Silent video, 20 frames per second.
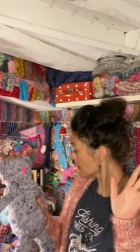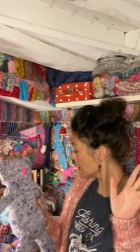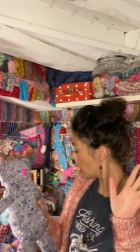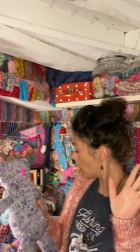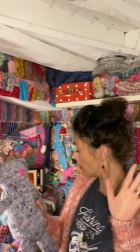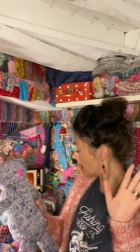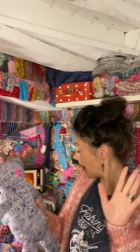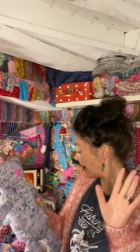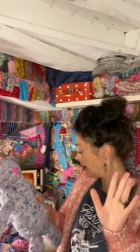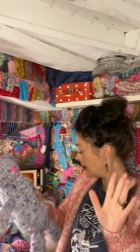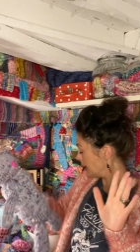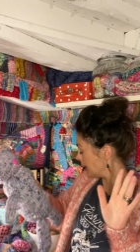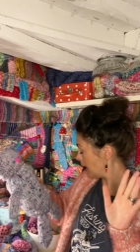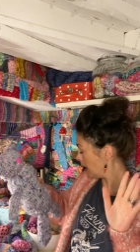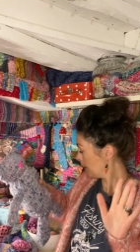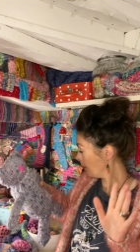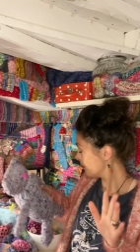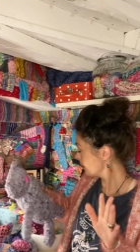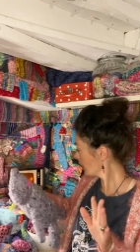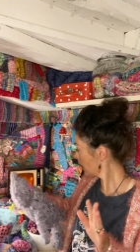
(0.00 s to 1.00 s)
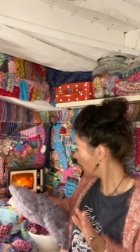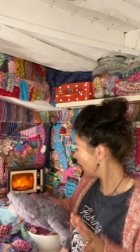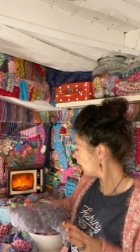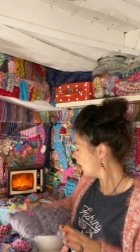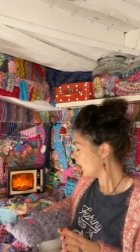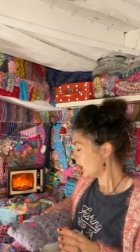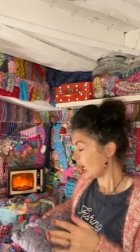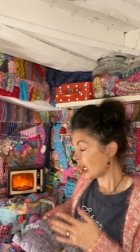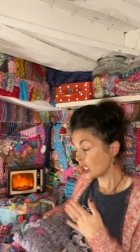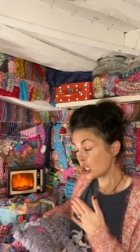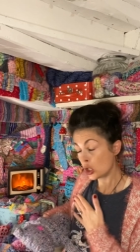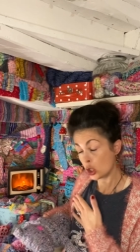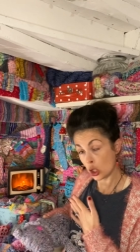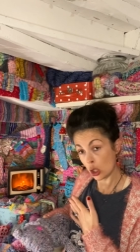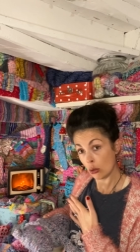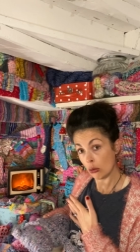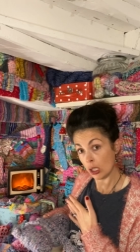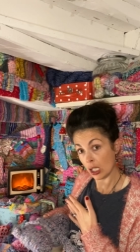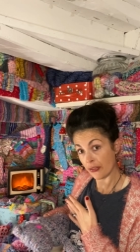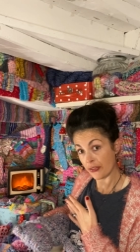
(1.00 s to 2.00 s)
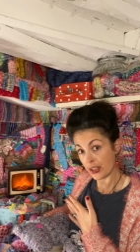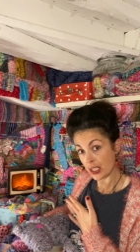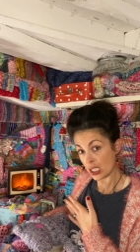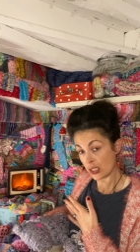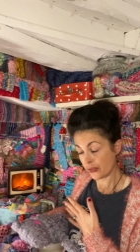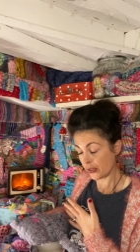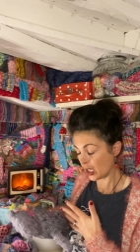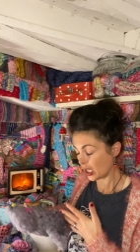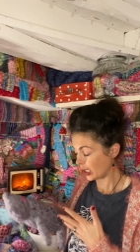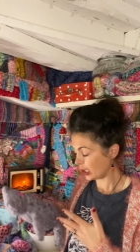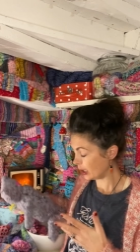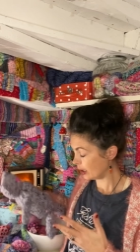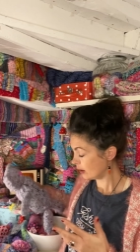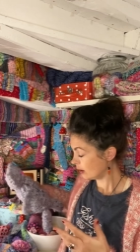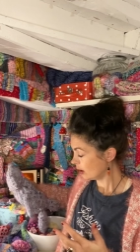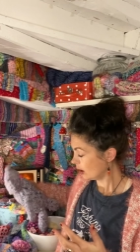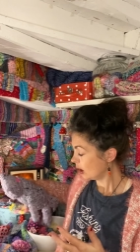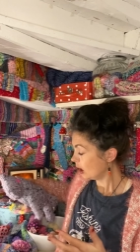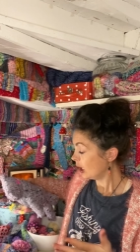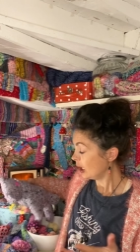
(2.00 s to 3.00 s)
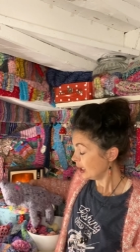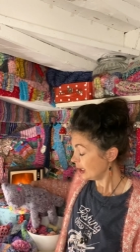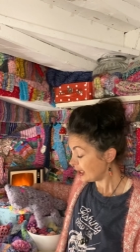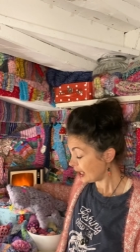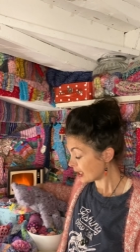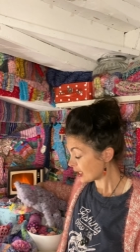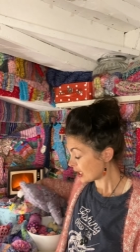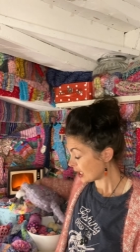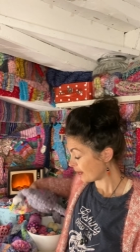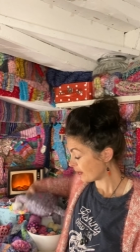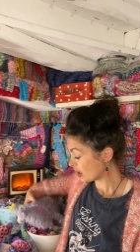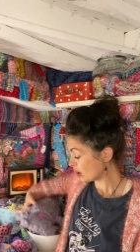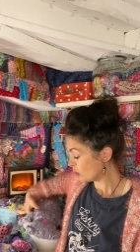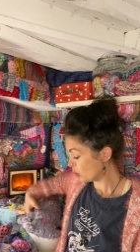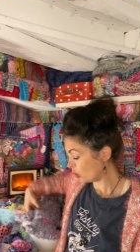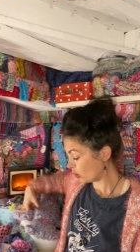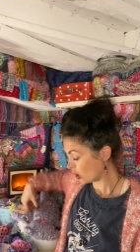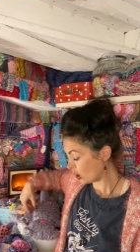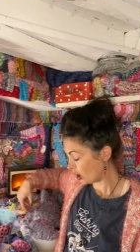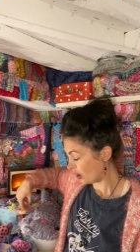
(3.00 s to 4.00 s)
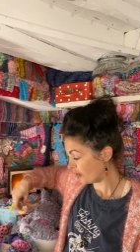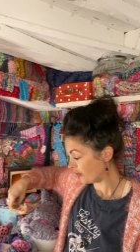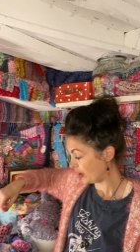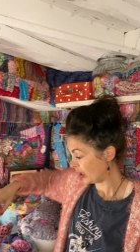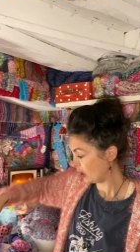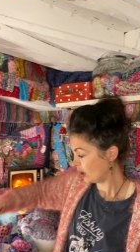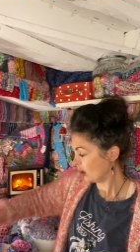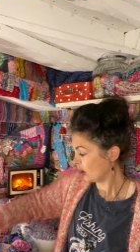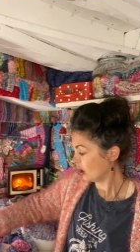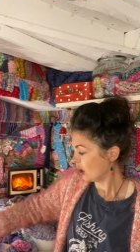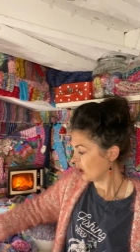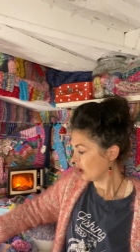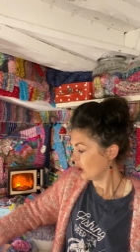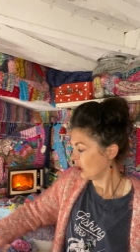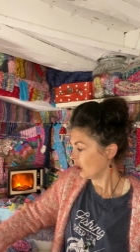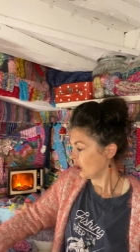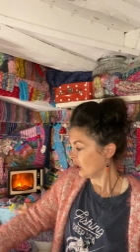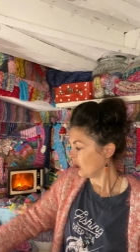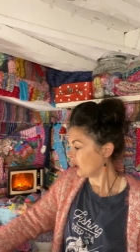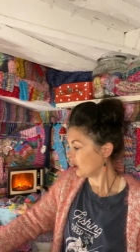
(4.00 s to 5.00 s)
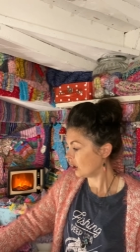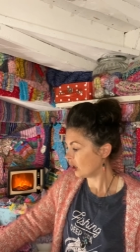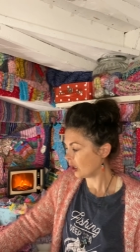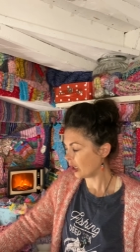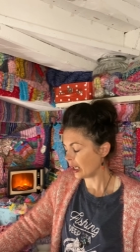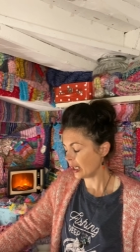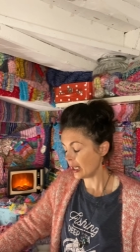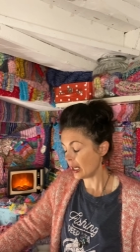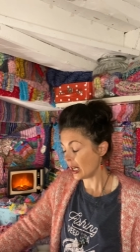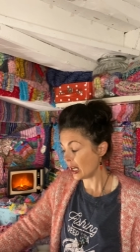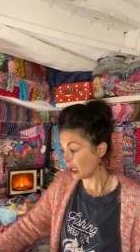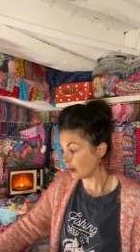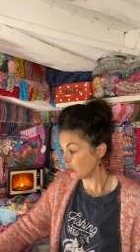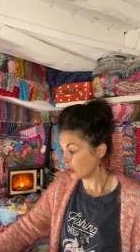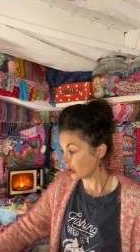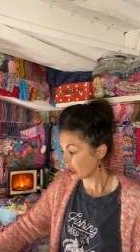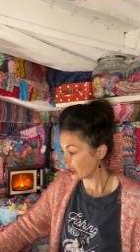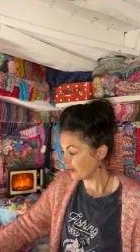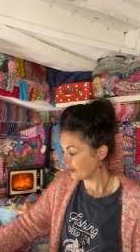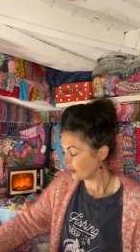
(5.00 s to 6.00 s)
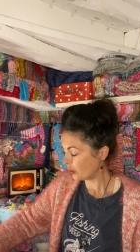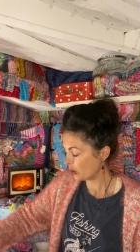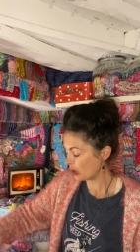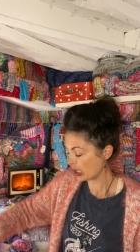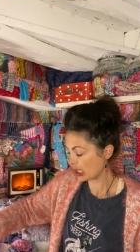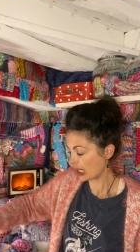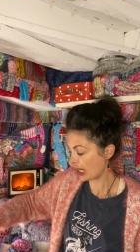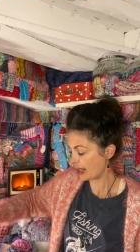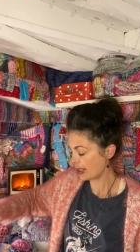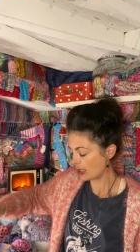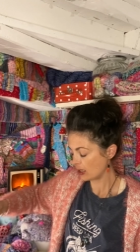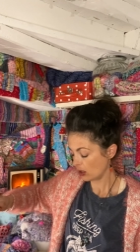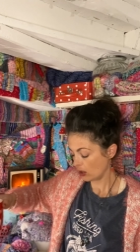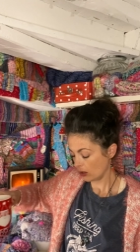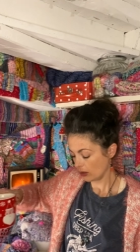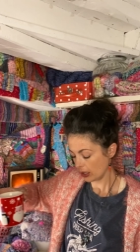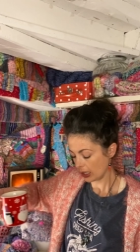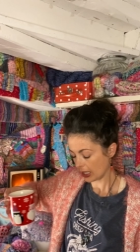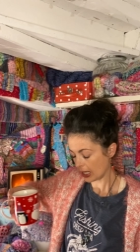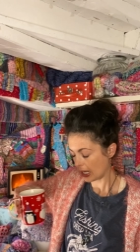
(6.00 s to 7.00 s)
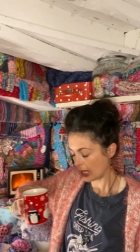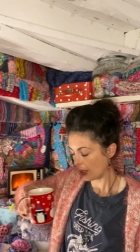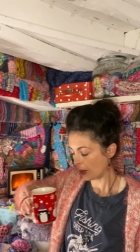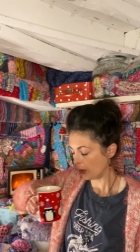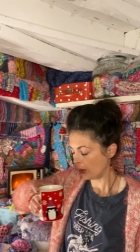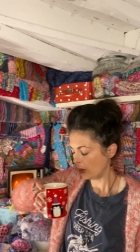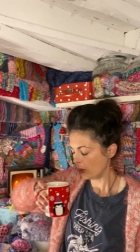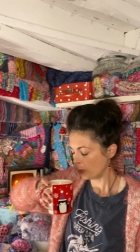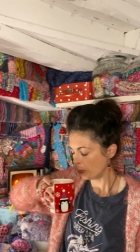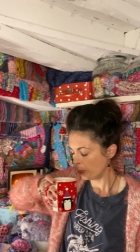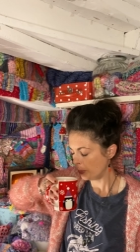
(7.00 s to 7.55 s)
Okay, now, I do love this fire. Let's have some more coffee. Oh, I am looking forward to casting on that cowl.